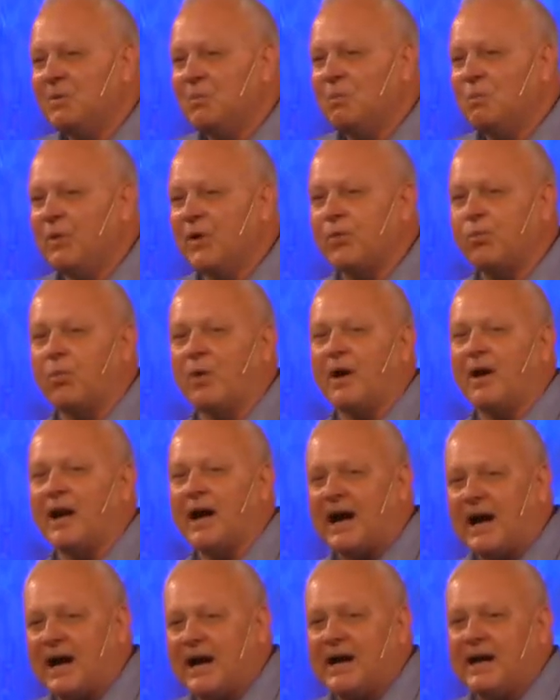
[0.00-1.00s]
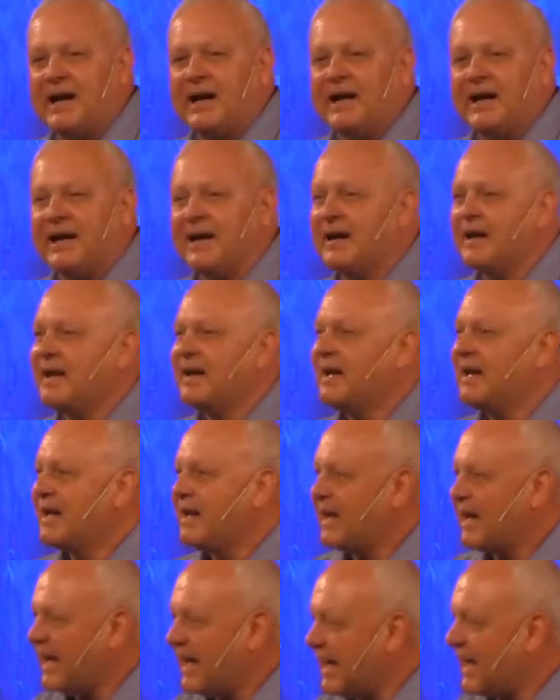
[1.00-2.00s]
with what I
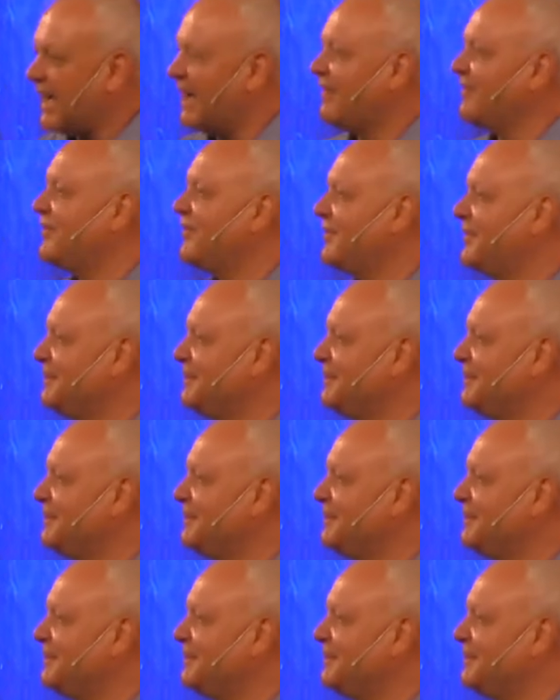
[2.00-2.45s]
have.